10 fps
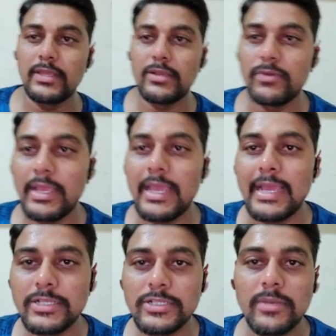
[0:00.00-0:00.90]
Okay,
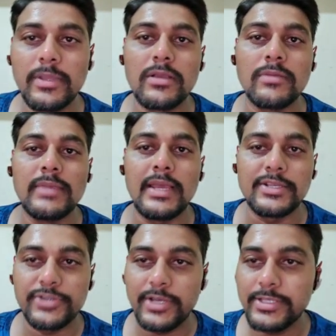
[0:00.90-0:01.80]
actor become
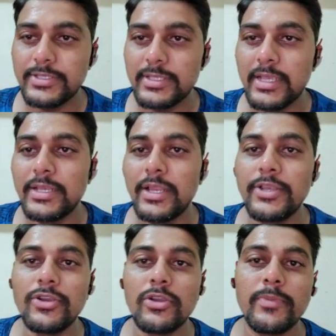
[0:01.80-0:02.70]
actress and
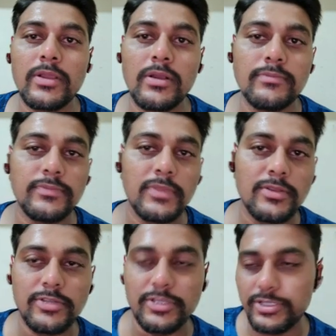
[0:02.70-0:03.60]
duke become
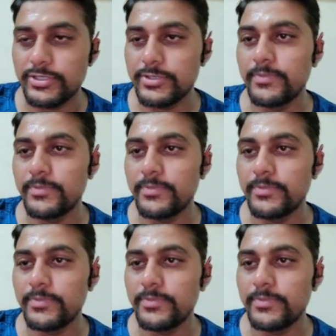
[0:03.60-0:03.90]
duchess.